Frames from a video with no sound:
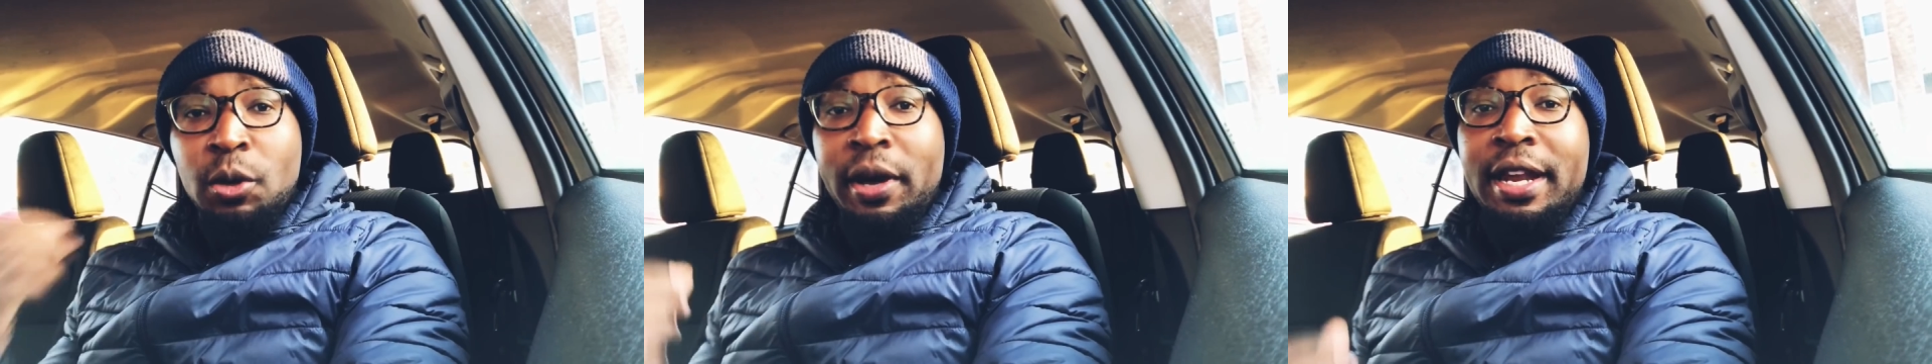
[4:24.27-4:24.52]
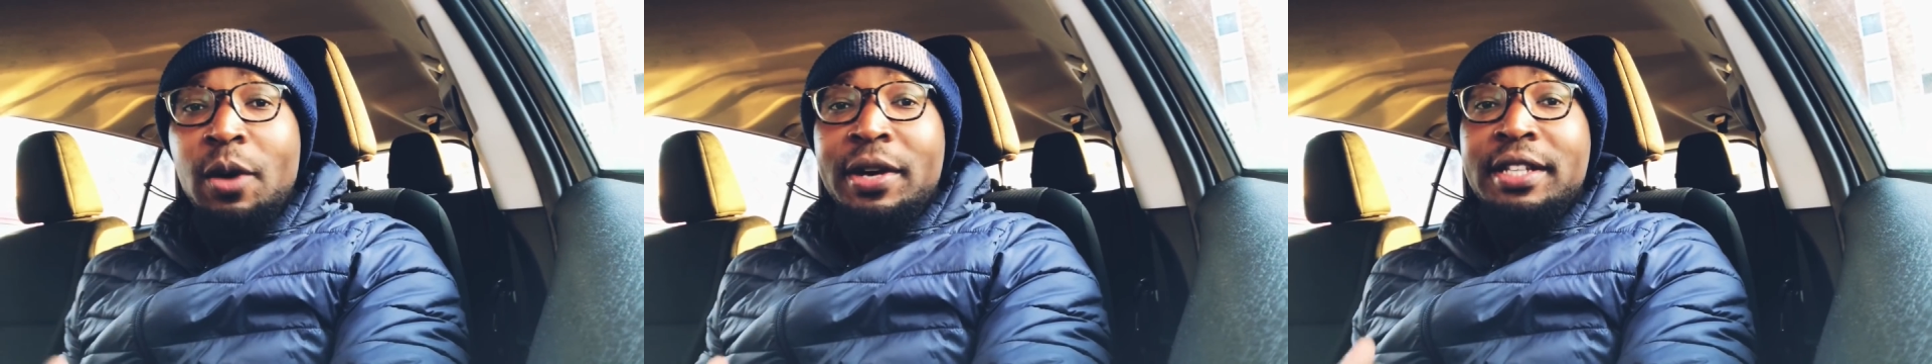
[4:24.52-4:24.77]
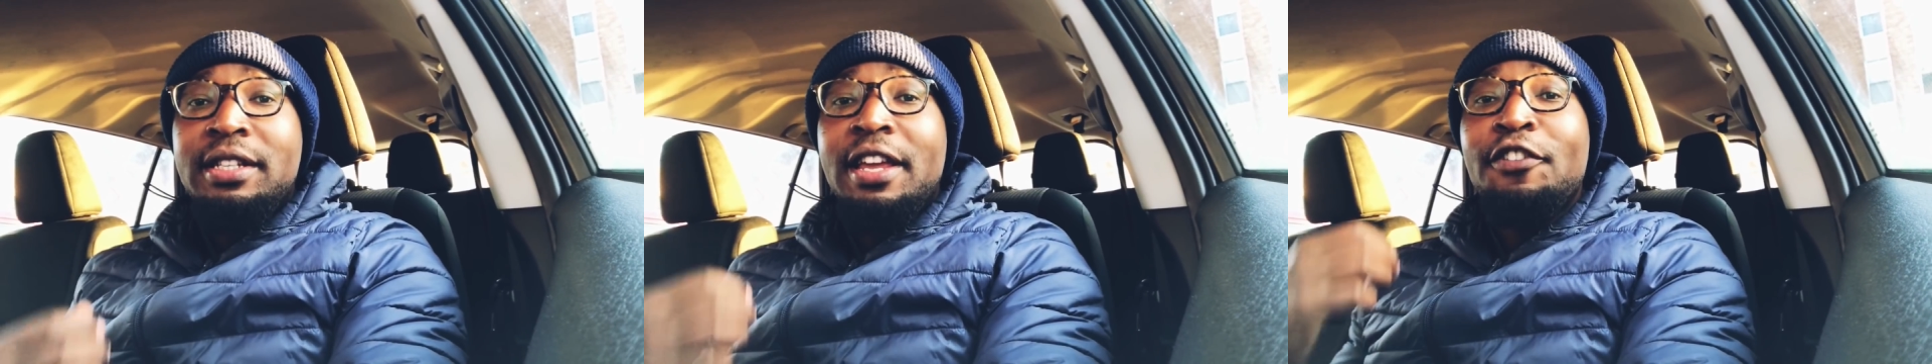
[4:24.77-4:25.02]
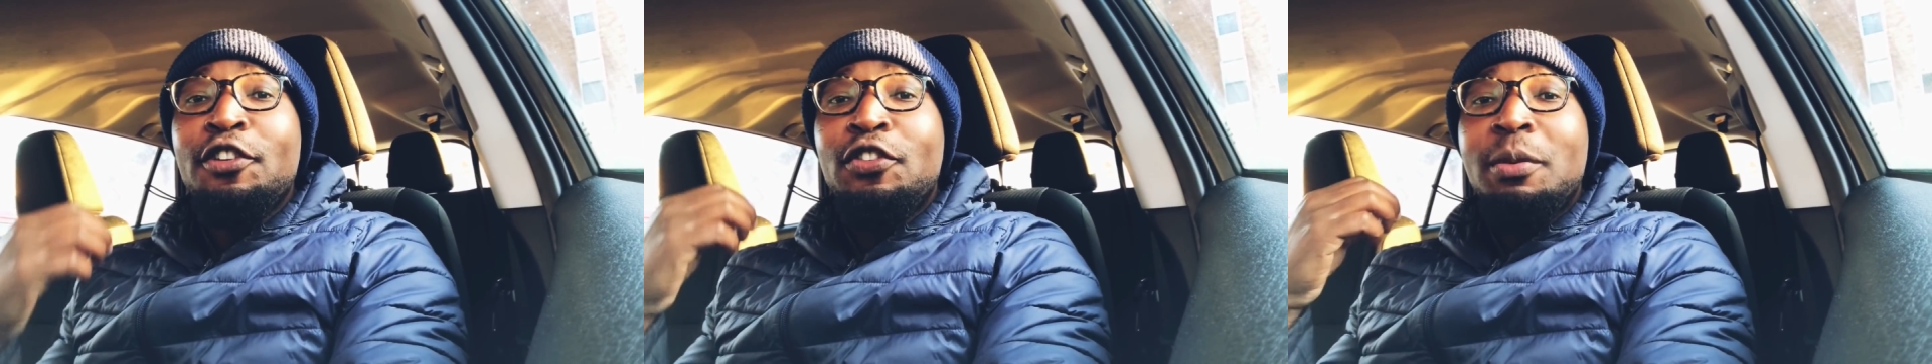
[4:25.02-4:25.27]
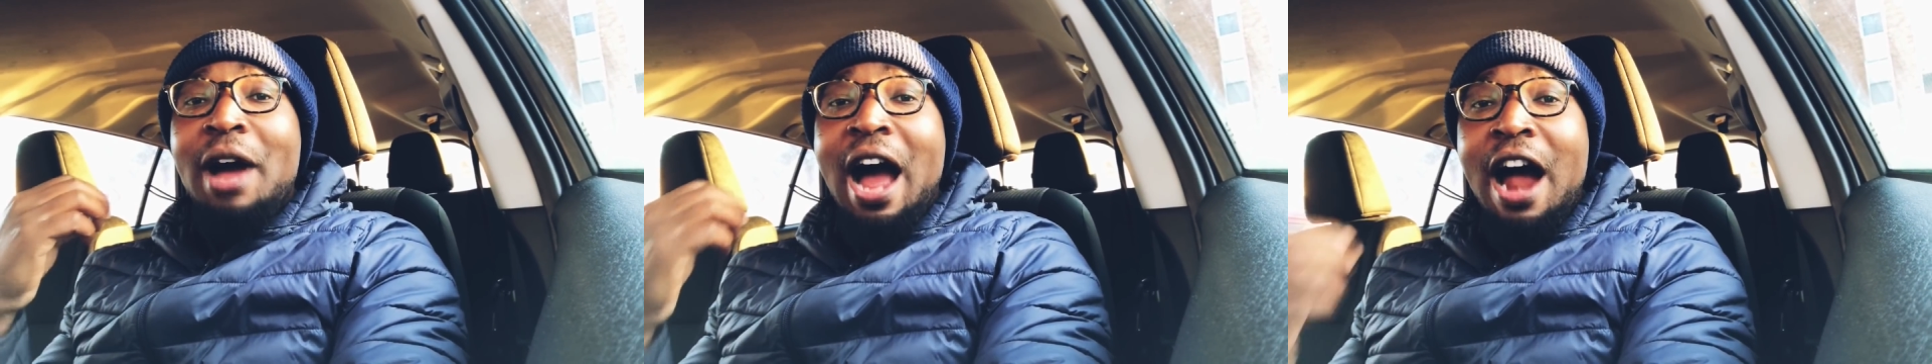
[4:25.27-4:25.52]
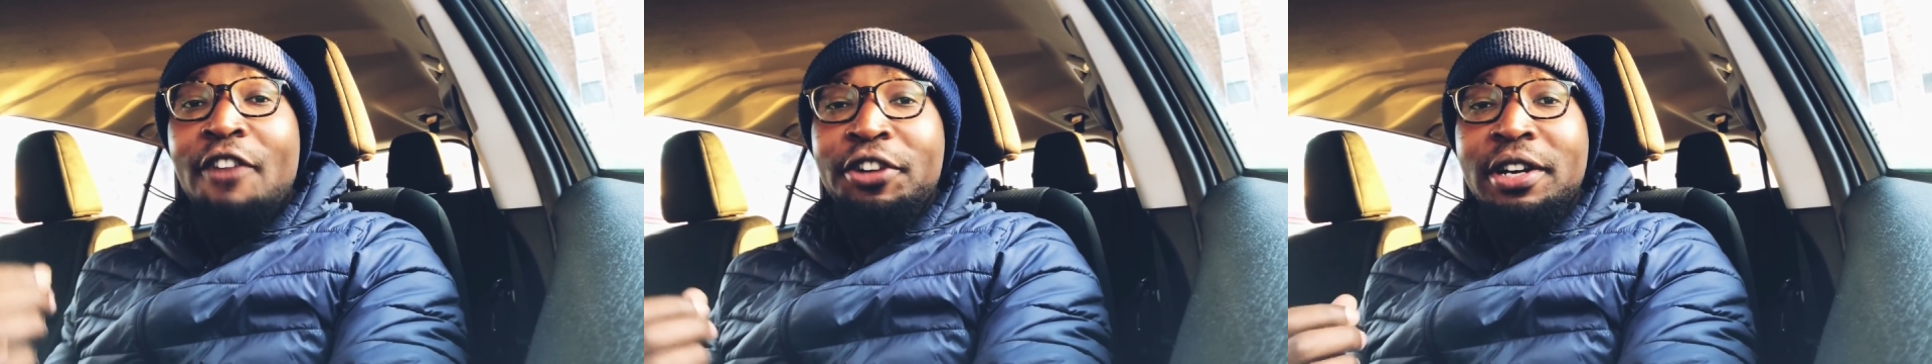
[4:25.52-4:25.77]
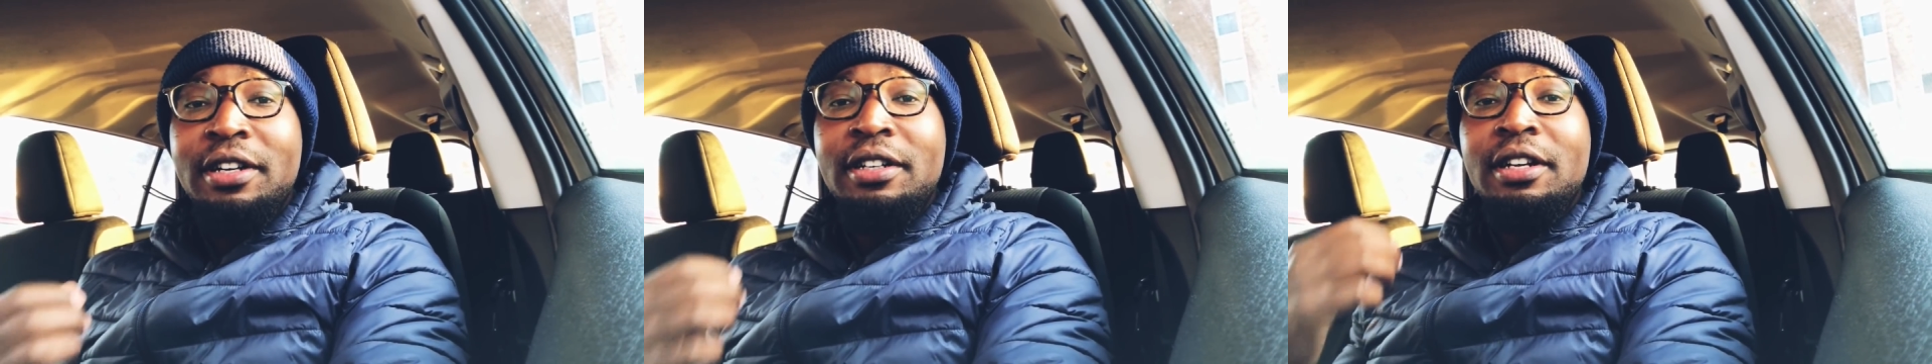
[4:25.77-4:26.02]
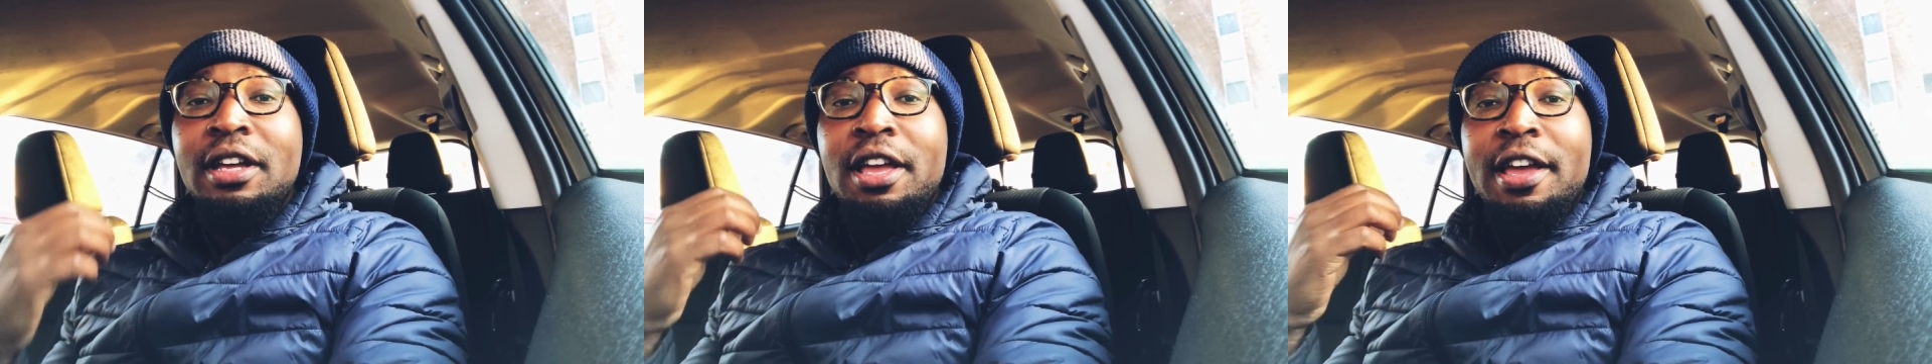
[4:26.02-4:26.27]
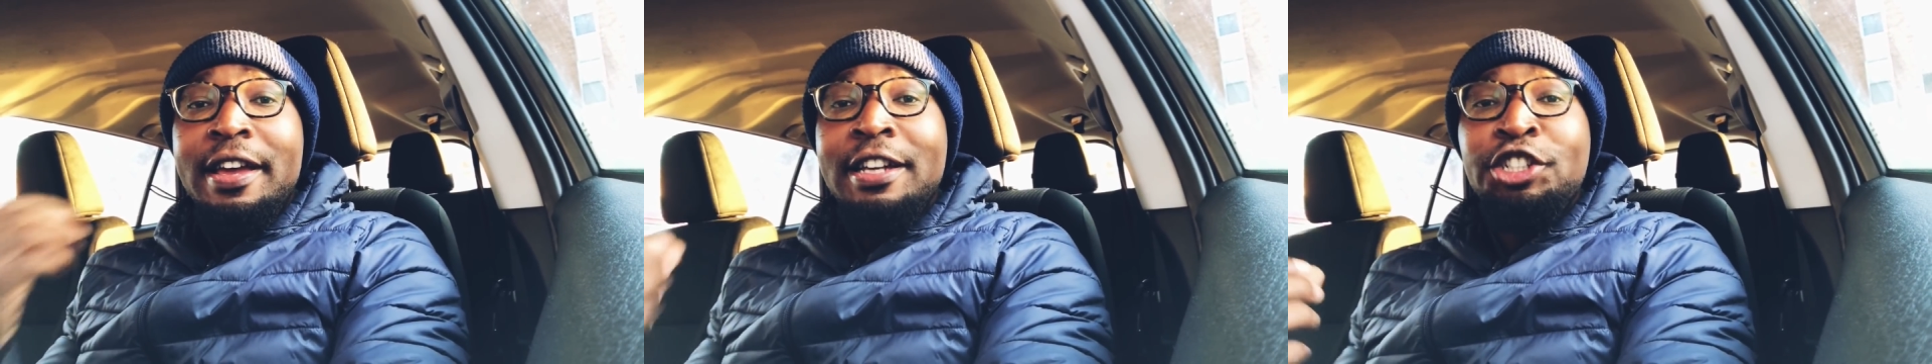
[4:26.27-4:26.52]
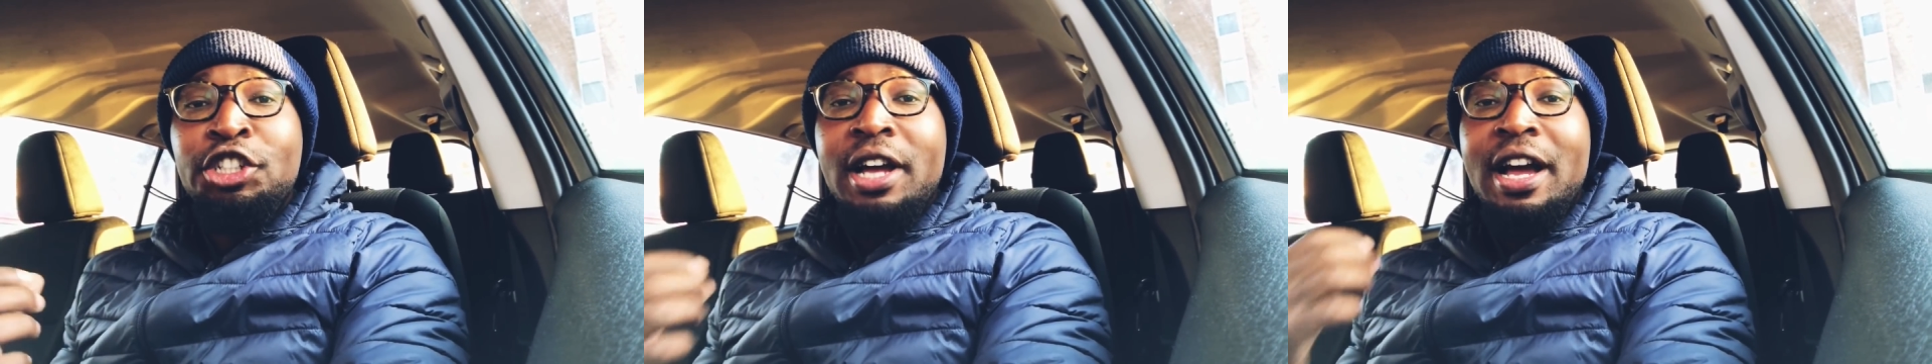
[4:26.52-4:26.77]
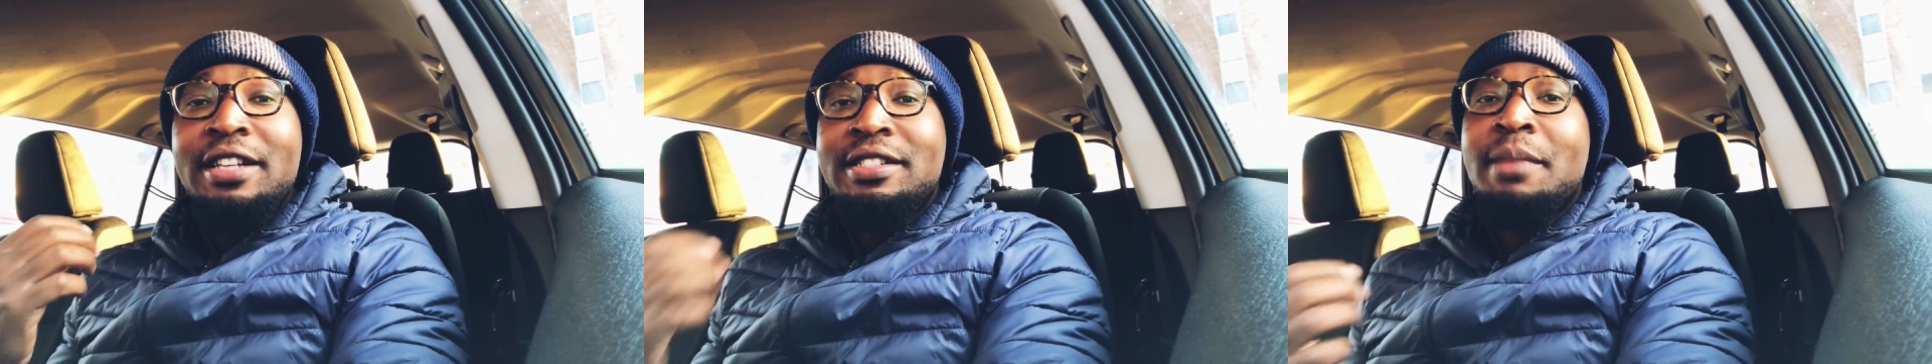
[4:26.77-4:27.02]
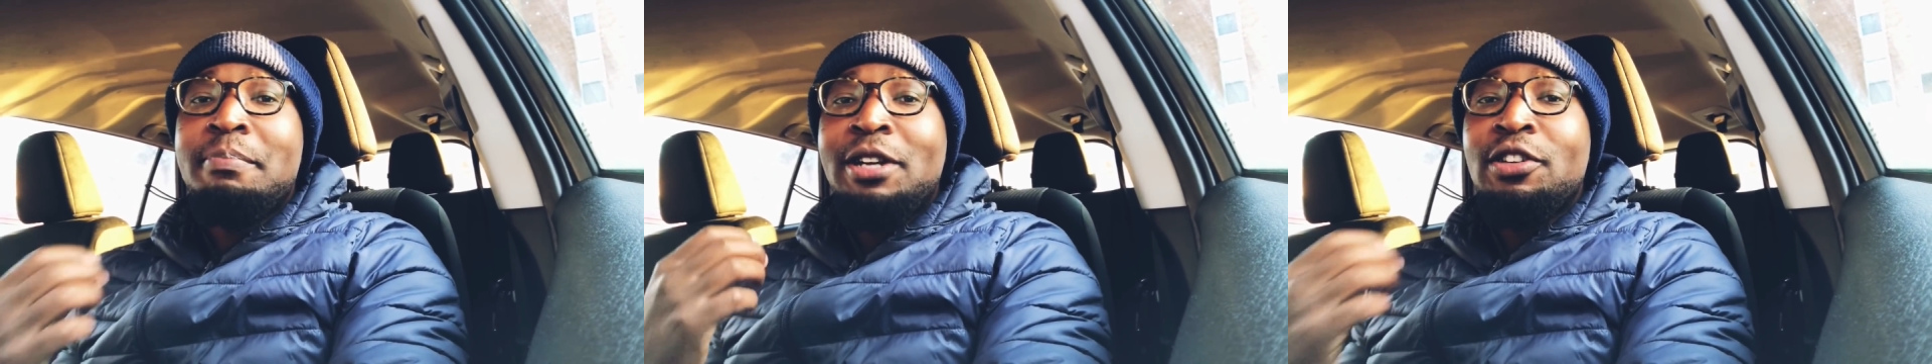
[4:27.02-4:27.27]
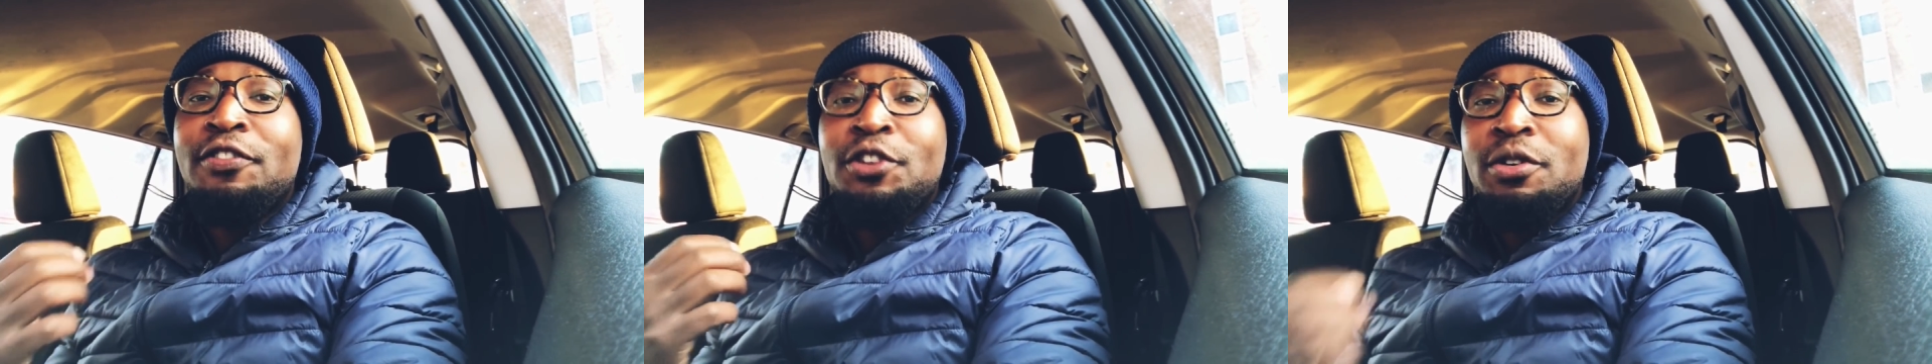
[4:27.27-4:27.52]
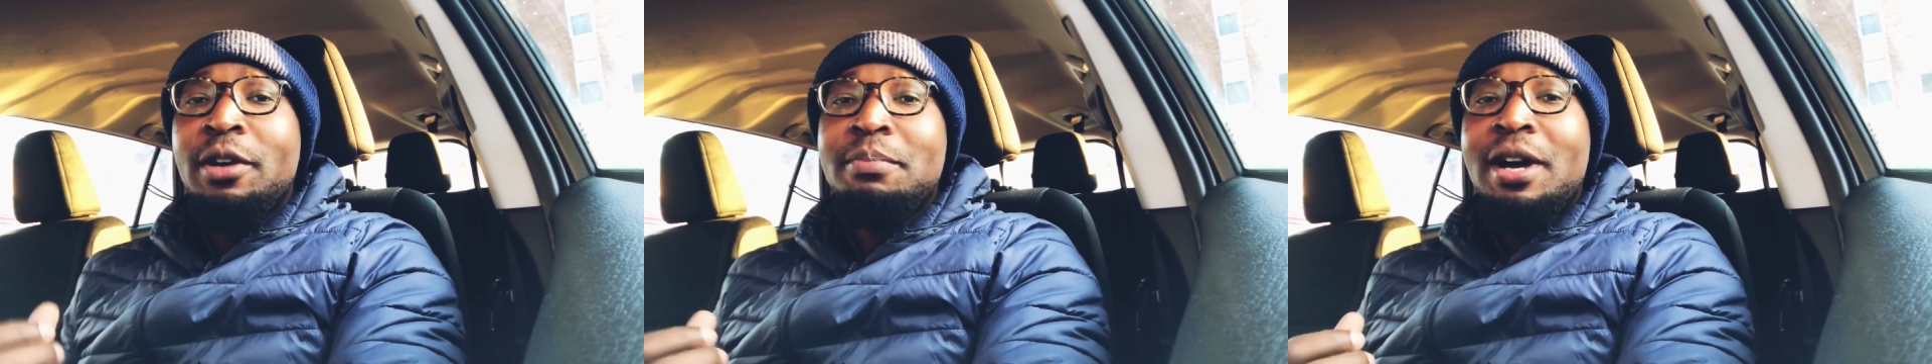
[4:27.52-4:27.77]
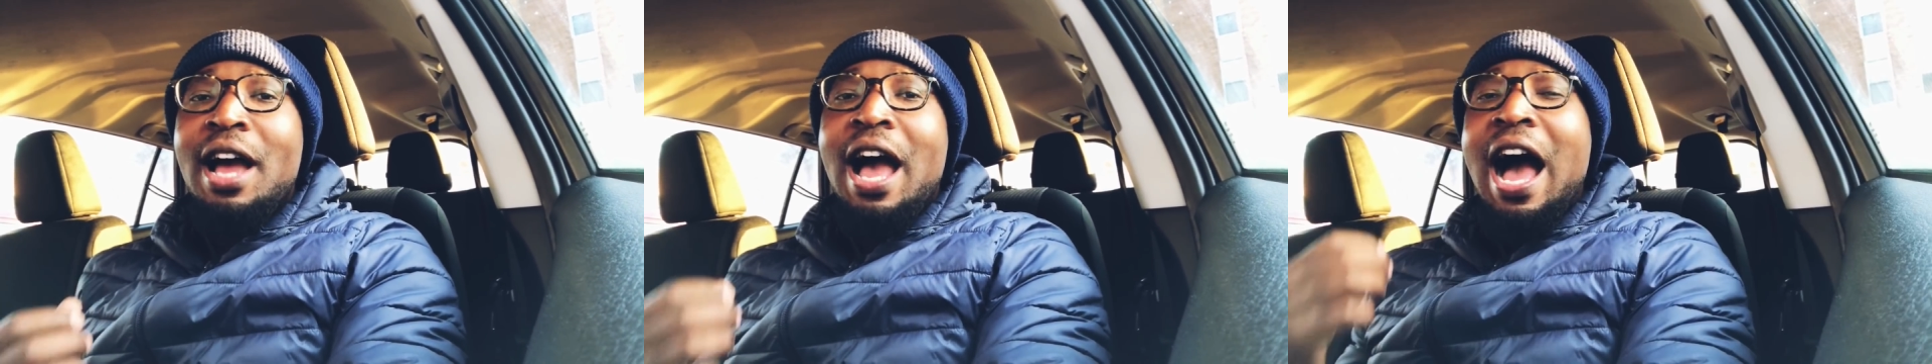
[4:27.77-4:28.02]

anyways, if you're from Africa, Asia and some part of Europe,